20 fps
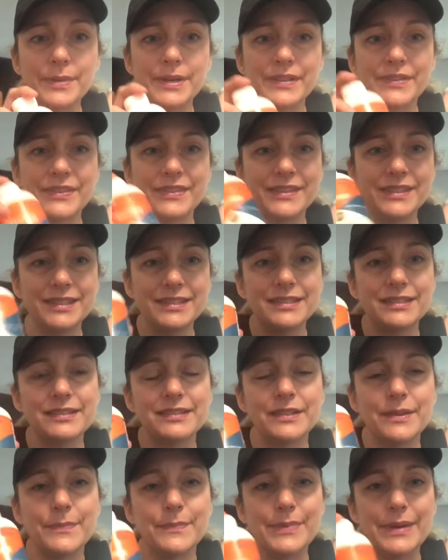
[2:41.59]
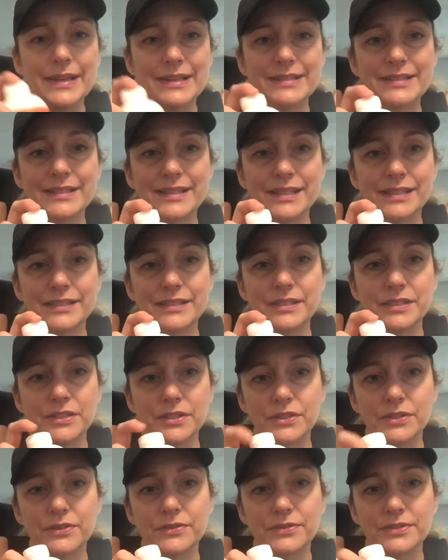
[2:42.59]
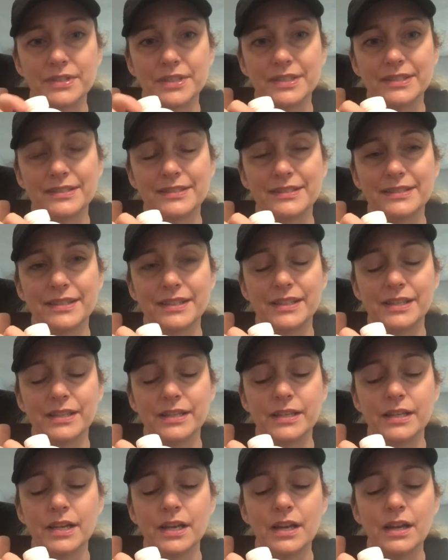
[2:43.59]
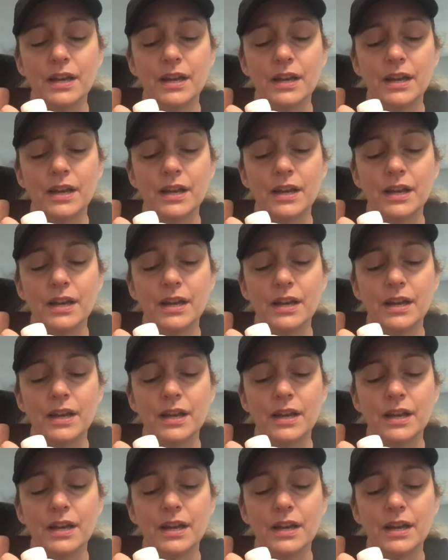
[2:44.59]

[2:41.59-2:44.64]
but this is the best thing to use is the